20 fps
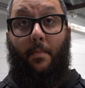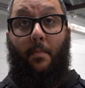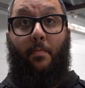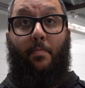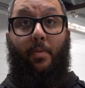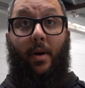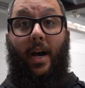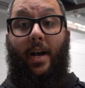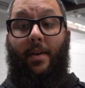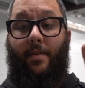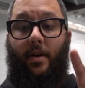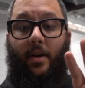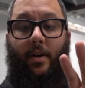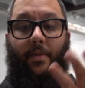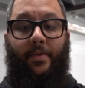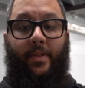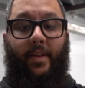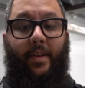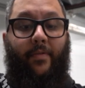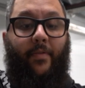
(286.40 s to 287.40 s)
but
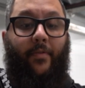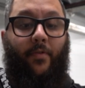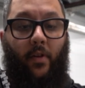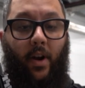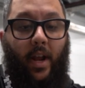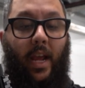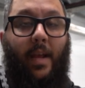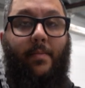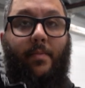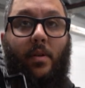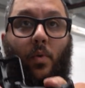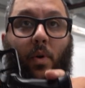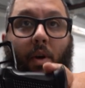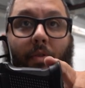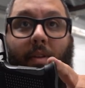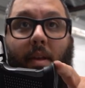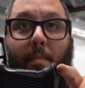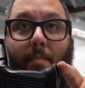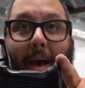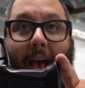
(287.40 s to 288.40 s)
the frame with
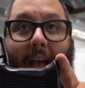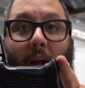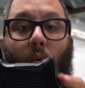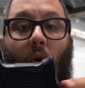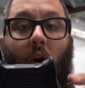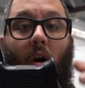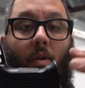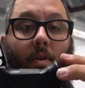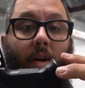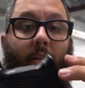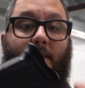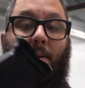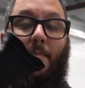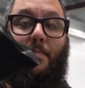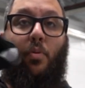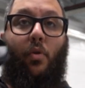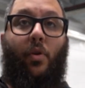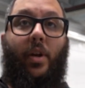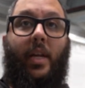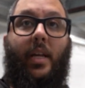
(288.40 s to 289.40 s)
the magwell, it's a
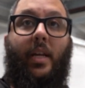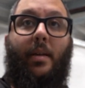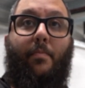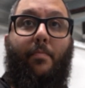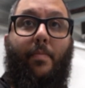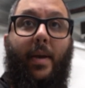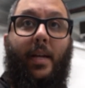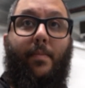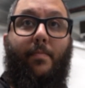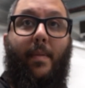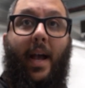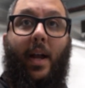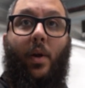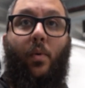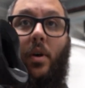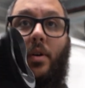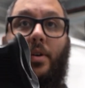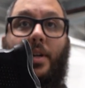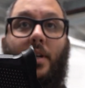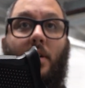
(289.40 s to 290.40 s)
pretty big
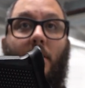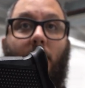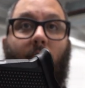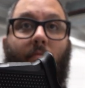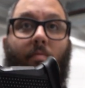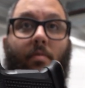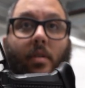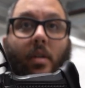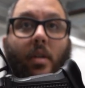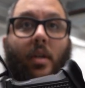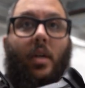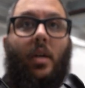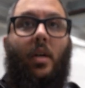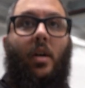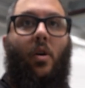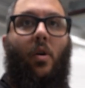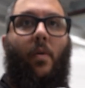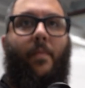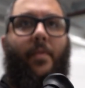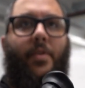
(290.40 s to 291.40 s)
magwell here.
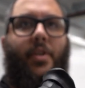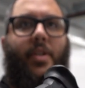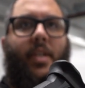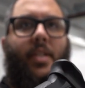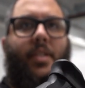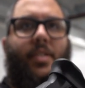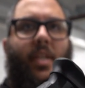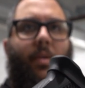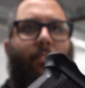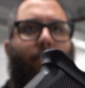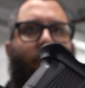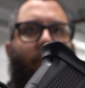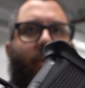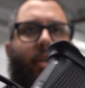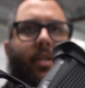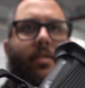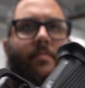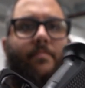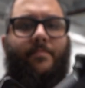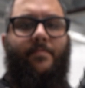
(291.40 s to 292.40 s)
Hopefully you can see pretty
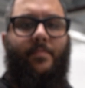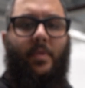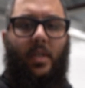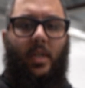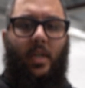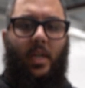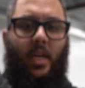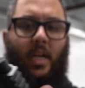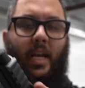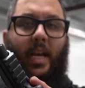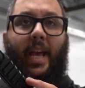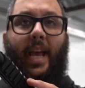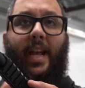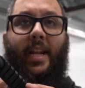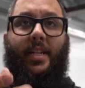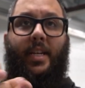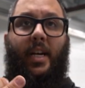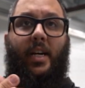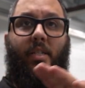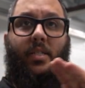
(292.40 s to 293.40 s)
good.
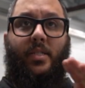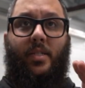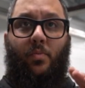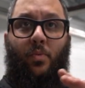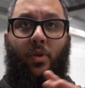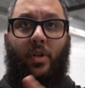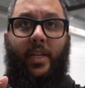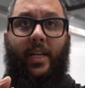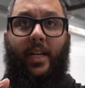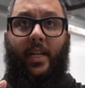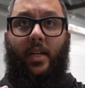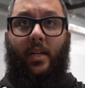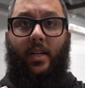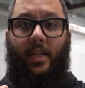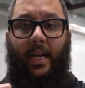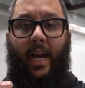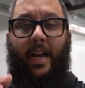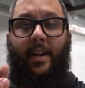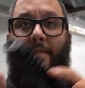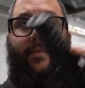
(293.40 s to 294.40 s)
It does really
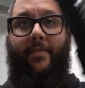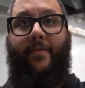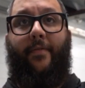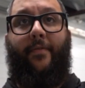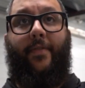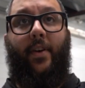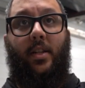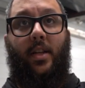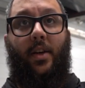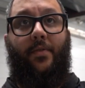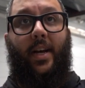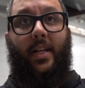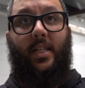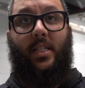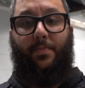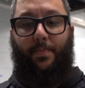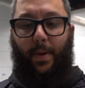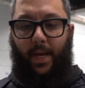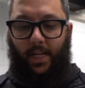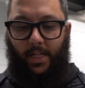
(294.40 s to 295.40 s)
kind of fill in that
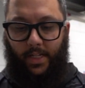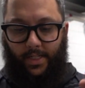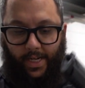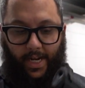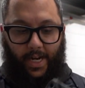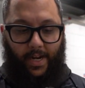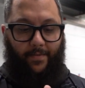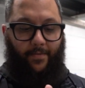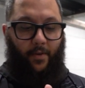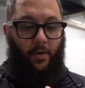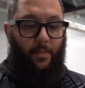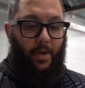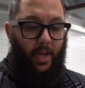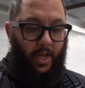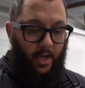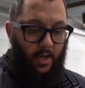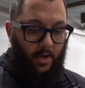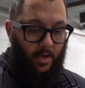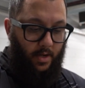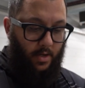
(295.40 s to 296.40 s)
space, and for
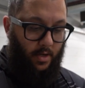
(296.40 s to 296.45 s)
me,